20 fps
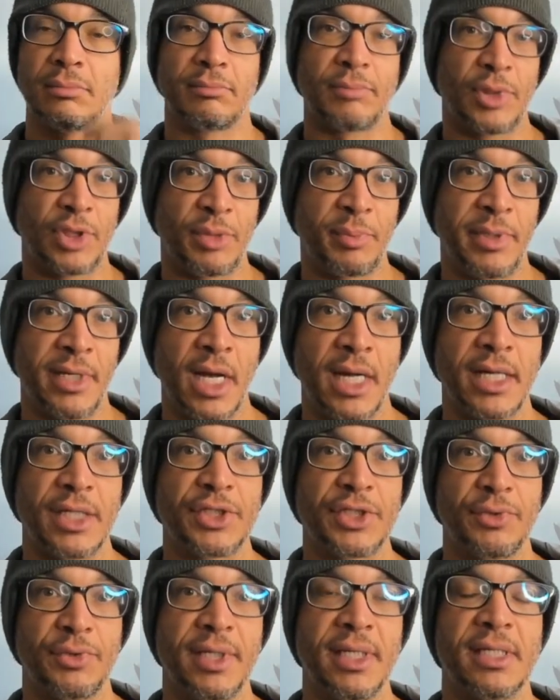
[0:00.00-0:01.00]
But to be
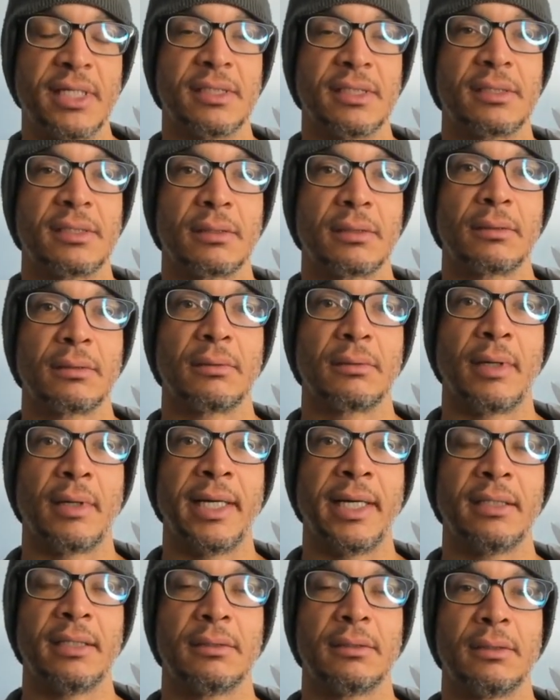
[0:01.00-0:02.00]
honest, you didn't,
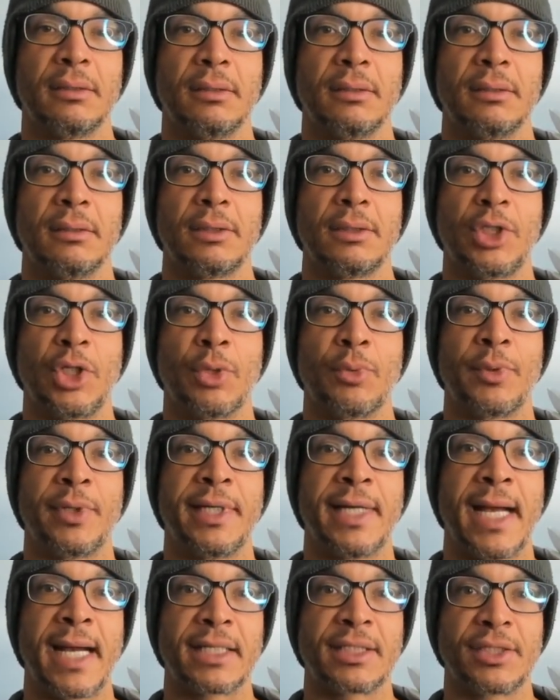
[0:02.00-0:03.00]
right? You're
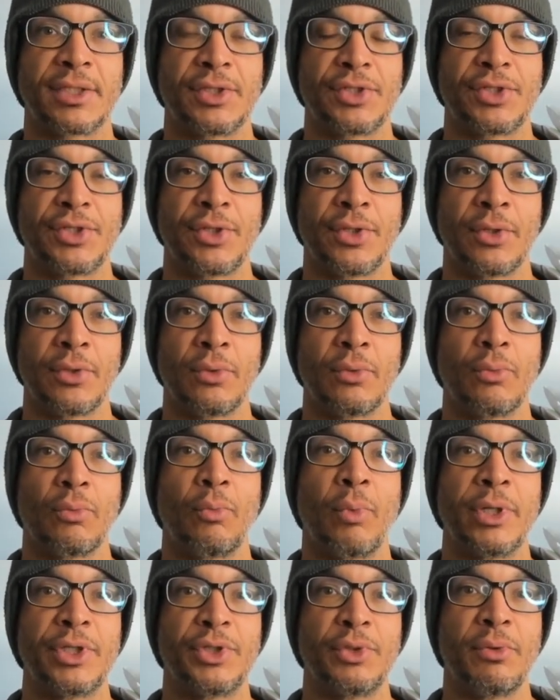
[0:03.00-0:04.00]
reacting to
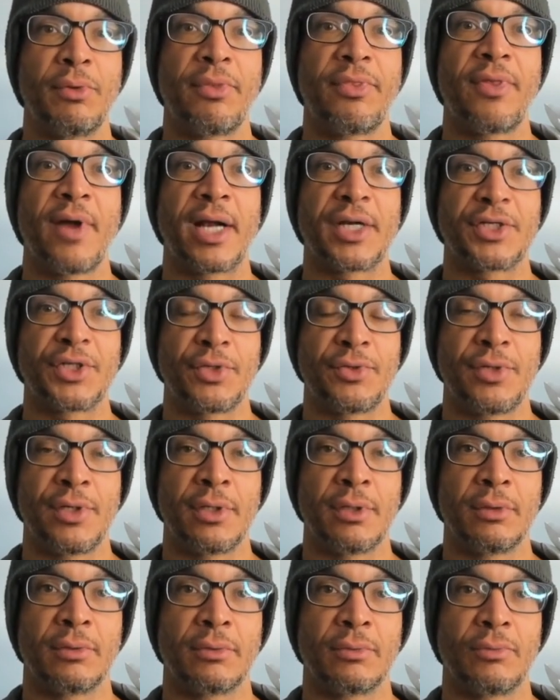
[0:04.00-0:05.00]
what you thought you
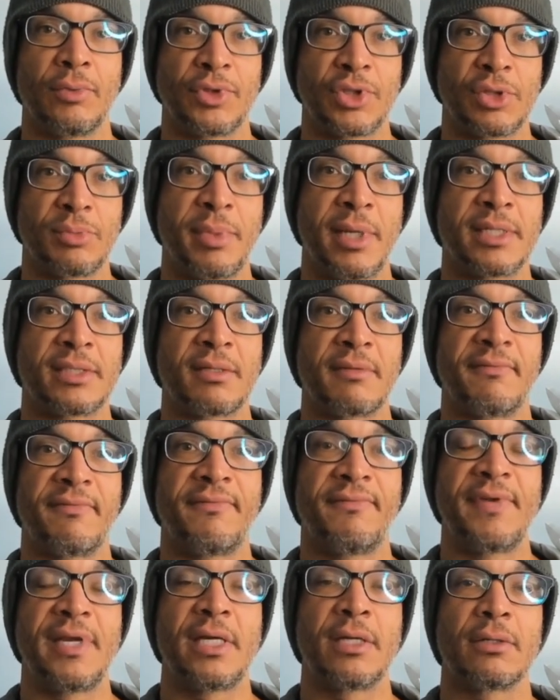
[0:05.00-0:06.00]
knew, which is based on
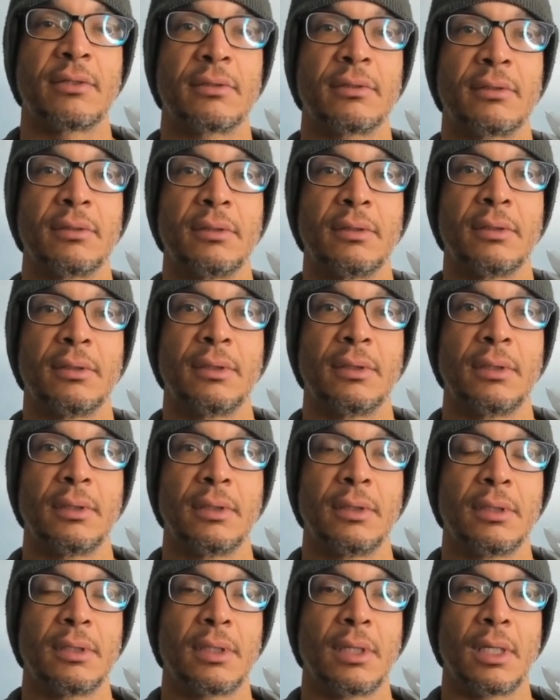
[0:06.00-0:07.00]
fear,
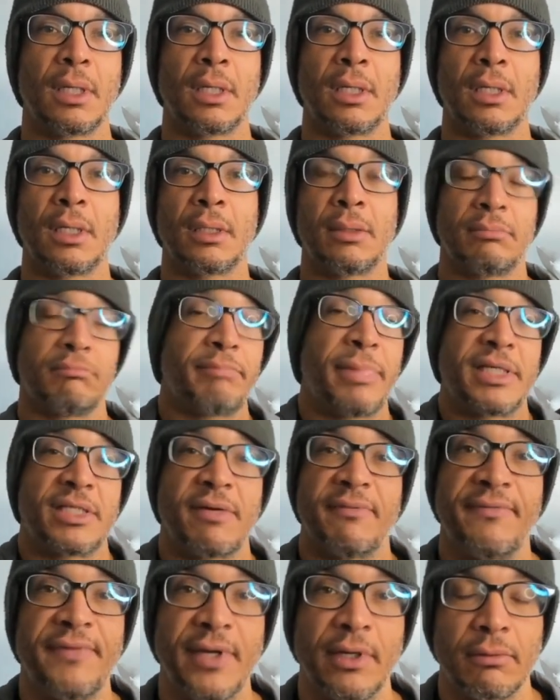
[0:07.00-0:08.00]

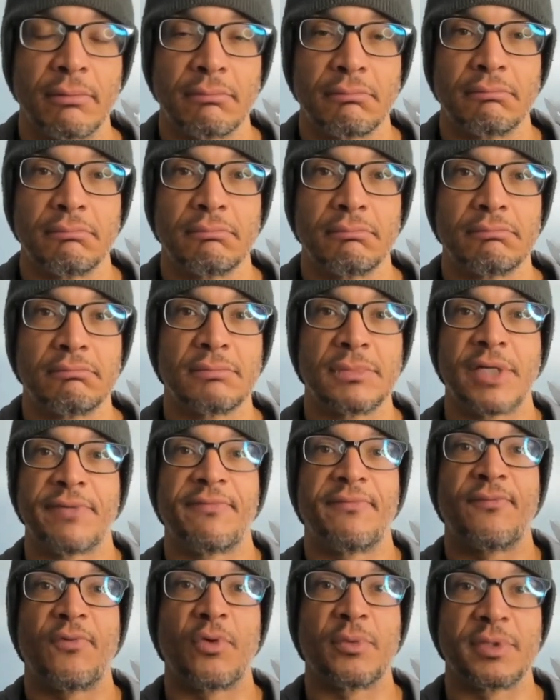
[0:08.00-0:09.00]

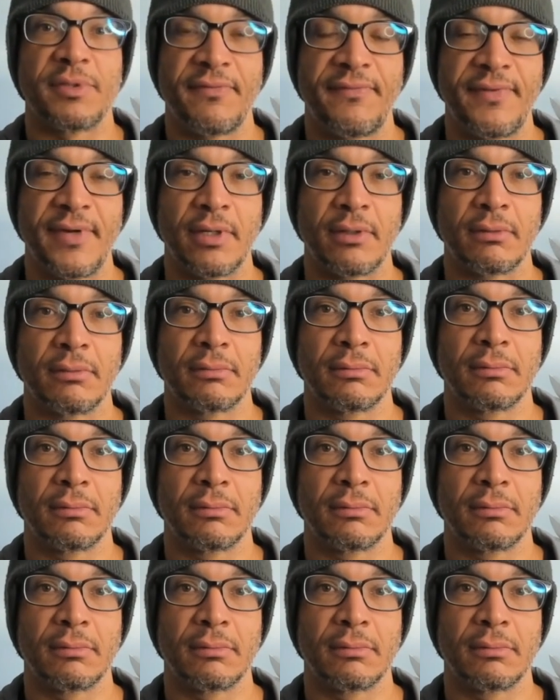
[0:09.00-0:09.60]
different forms of fear,